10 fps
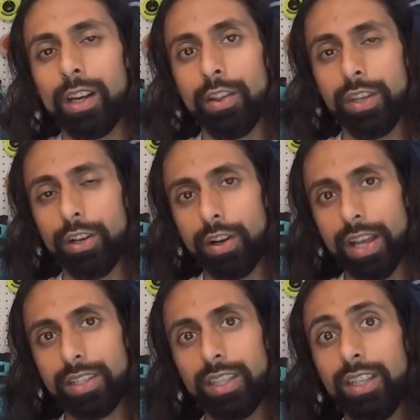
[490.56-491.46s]

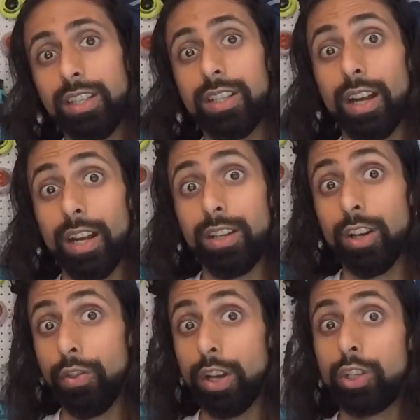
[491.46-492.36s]
internet, he's
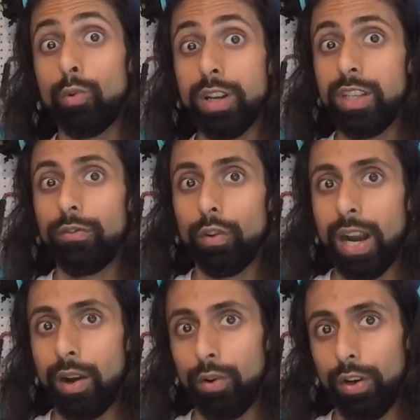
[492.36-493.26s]
done the
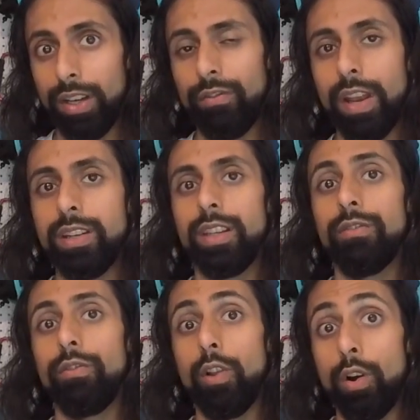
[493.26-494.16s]
24-hour event in
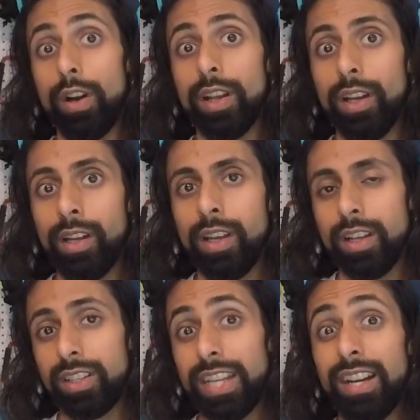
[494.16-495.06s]
Florida,
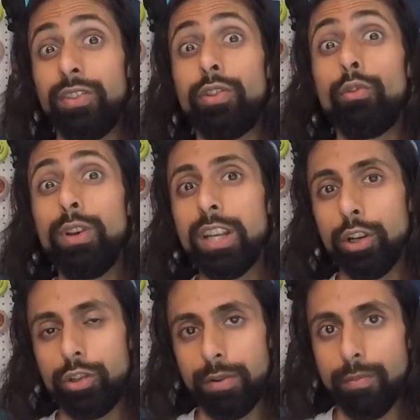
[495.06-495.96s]
skated
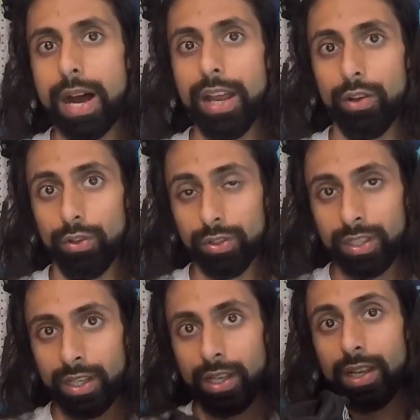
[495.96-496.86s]
300 miles
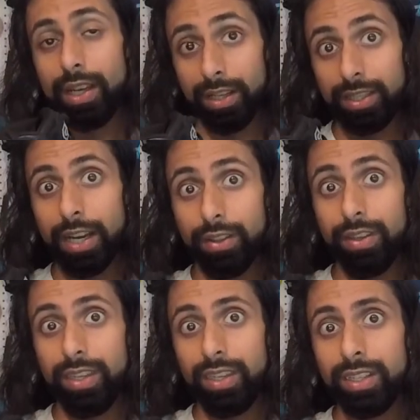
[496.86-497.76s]
in a set of
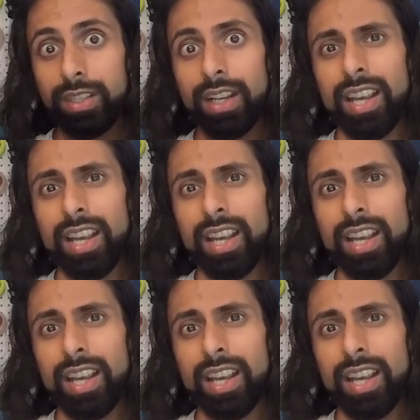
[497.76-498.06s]
these.